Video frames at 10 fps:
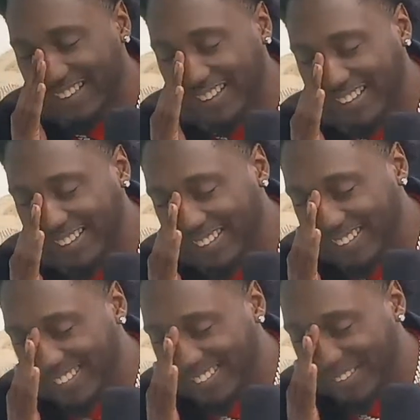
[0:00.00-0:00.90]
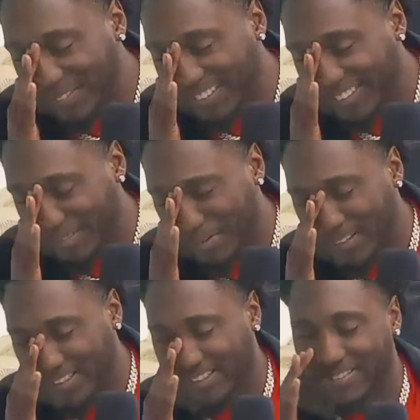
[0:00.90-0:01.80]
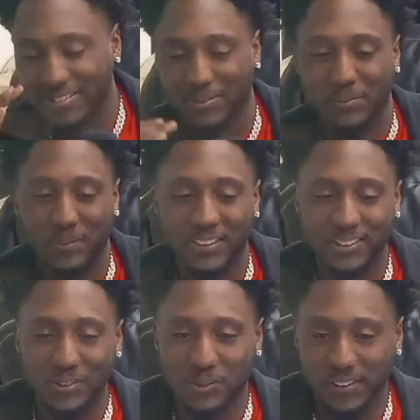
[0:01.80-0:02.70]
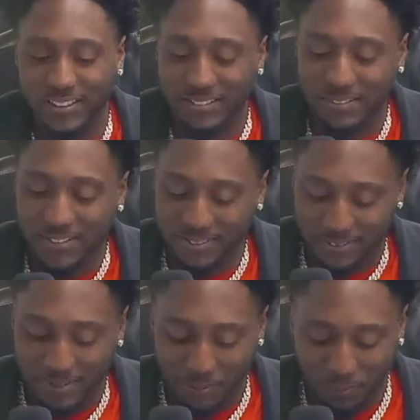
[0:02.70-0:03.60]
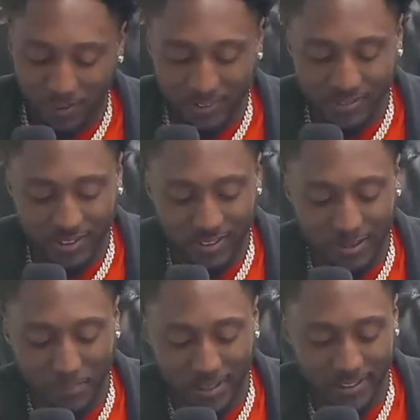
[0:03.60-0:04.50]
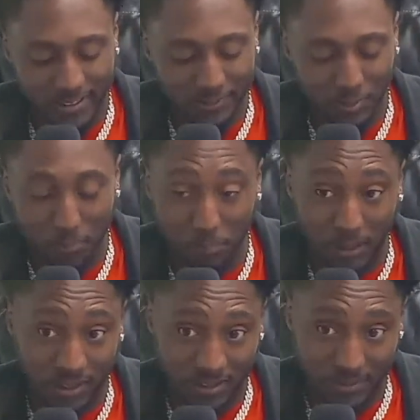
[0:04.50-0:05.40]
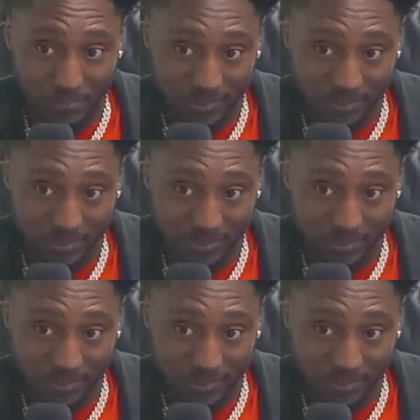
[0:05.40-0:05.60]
Oh, man. Maybe I got two. But here's one. The first time I ever bombed